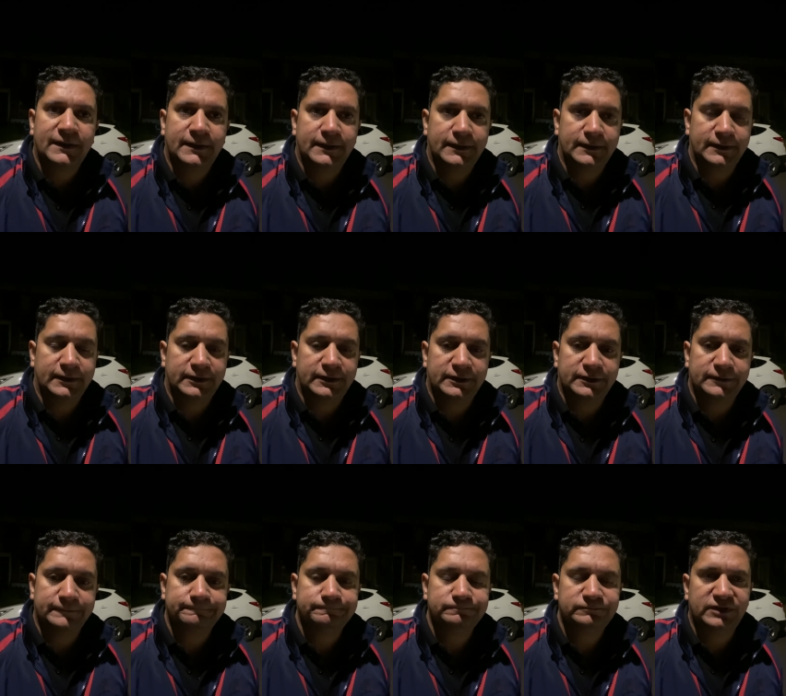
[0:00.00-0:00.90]
uh,
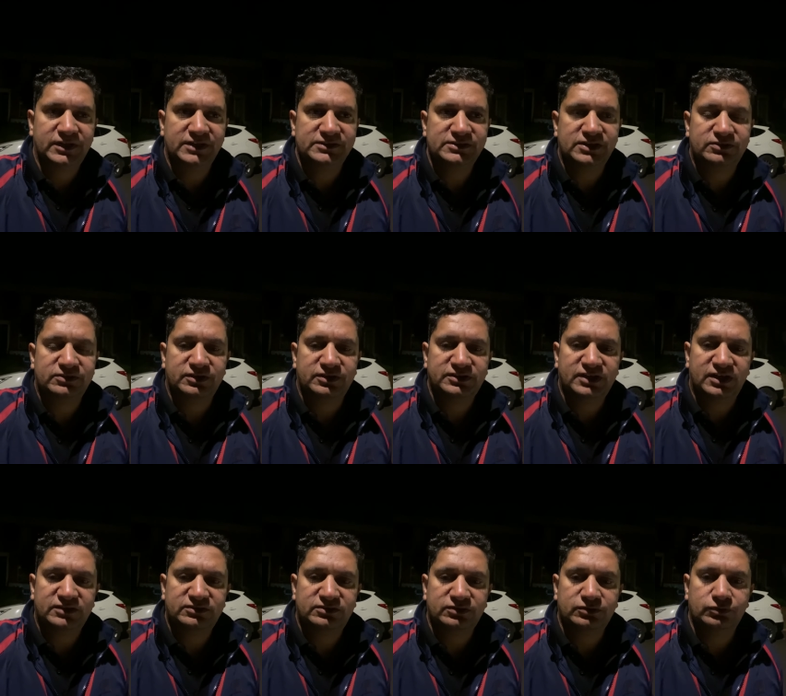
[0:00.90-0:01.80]
in this
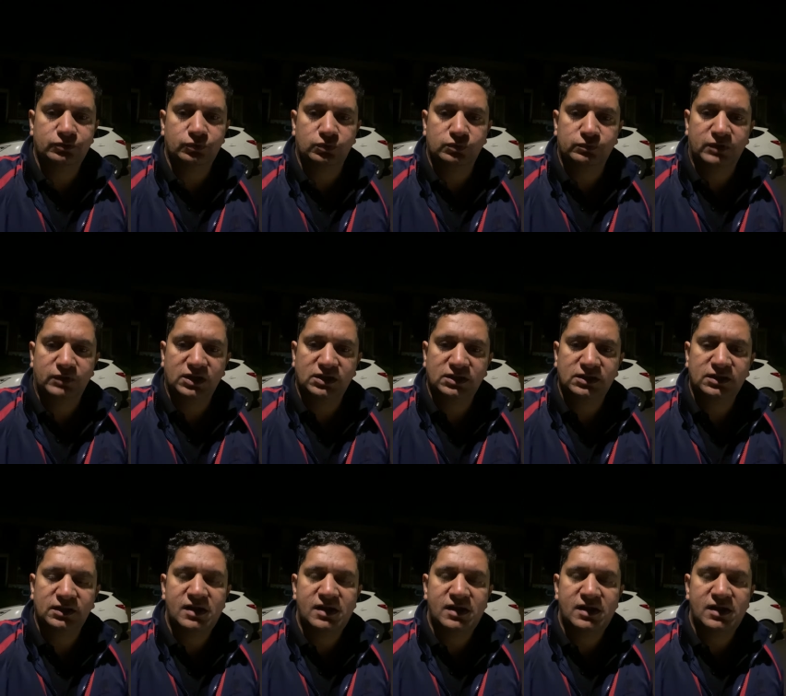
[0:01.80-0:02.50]
congestion zone 1